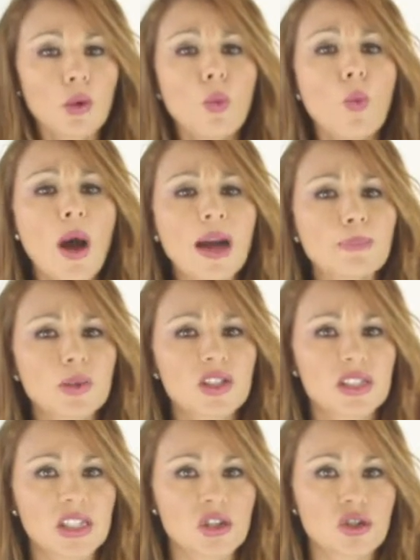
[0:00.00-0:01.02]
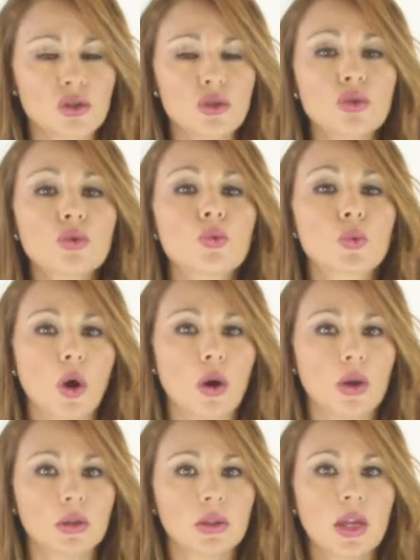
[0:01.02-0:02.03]
What position you
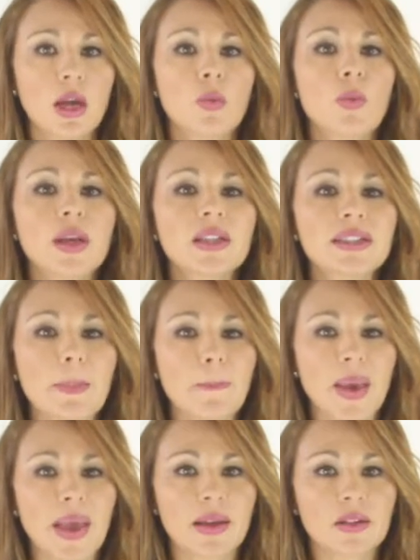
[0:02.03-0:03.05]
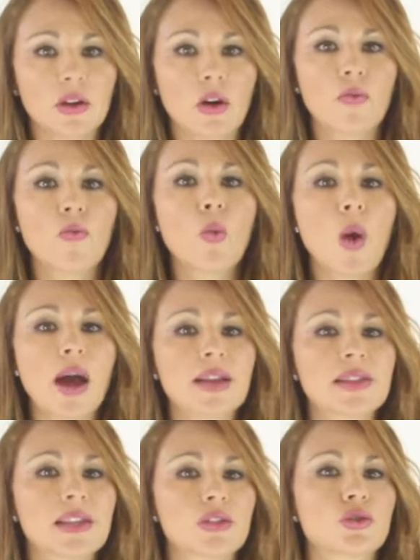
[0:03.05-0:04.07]
roll will depend of what
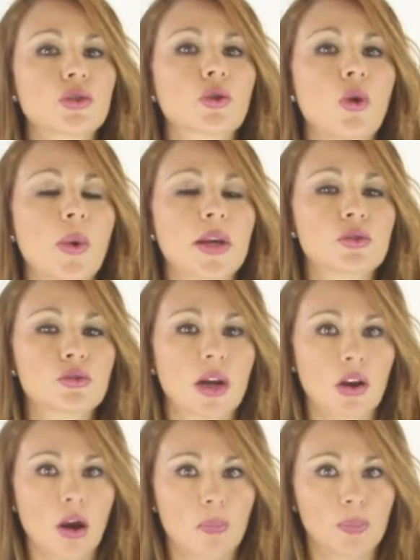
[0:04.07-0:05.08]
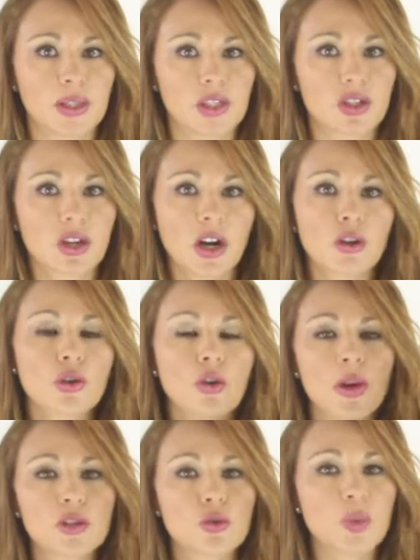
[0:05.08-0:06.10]
is that you're going to accomplish. Are you
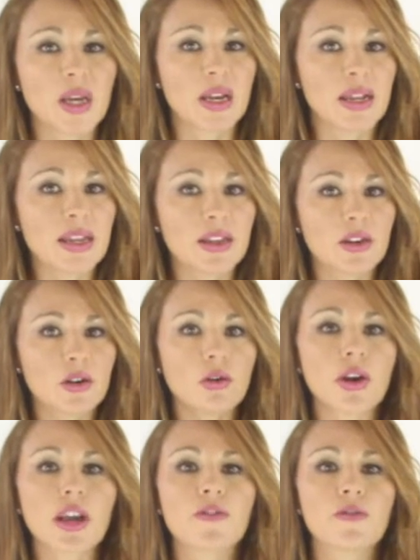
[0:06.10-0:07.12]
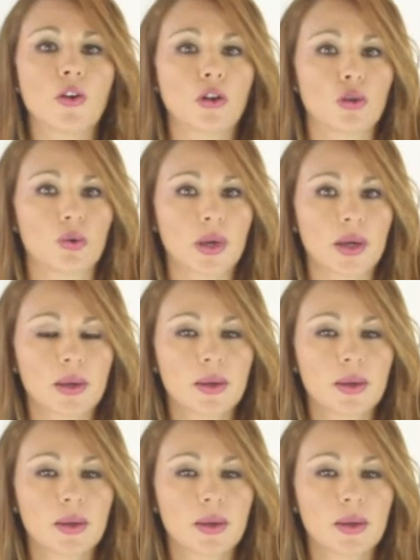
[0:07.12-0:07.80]
going to be a leader or a follower?